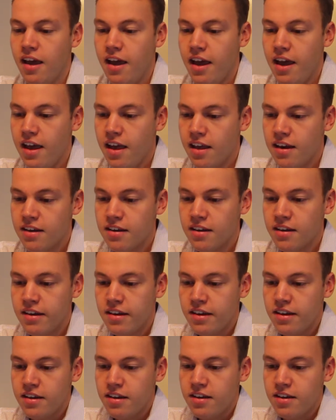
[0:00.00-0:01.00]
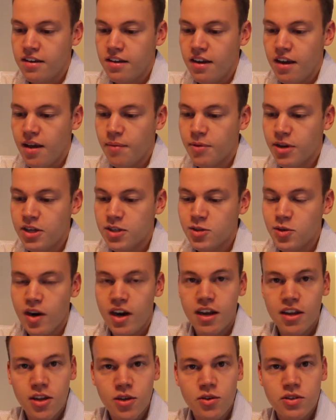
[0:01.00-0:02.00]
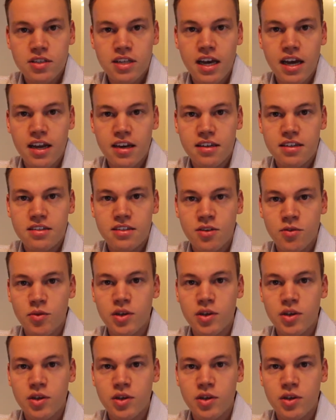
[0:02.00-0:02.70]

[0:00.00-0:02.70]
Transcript: and I'm going to try to use that to